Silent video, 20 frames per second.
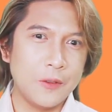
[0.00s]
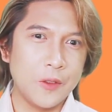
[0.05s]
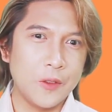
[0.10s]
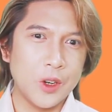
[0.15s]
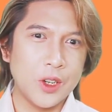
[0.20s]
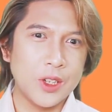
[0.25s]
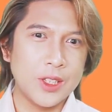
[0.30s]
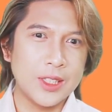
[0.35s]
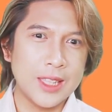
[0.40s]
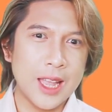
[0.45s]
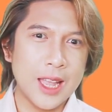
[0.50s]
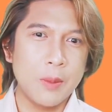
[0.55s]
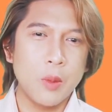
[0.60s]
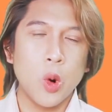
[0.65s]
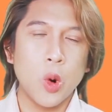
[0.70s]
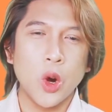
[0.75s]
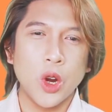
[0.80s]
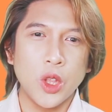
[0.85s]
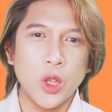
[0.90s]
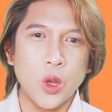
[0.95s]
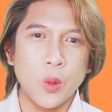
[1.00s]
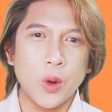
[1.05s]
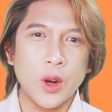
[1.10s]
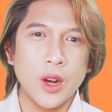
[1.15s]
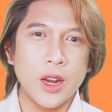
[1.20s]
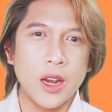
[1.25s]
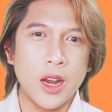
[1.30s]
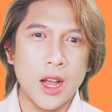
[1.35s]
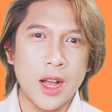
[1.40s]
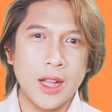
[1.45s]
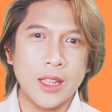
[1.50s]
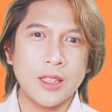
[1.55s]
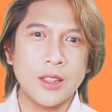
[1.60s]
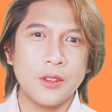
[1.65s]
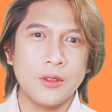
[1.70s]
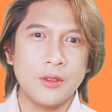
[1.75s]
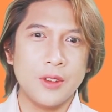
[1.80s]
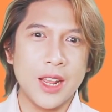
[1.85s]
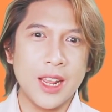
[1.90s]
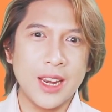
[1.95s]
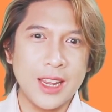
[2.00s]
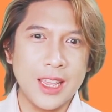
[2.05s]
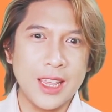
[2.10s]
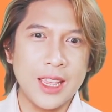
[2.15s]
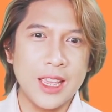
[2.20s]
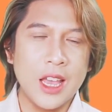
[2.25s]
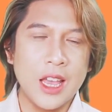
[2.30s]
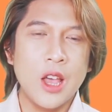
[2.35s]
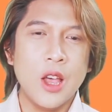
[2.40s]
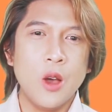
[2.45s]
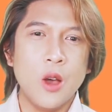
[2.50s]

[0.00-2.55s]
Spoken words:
first time or you were not ready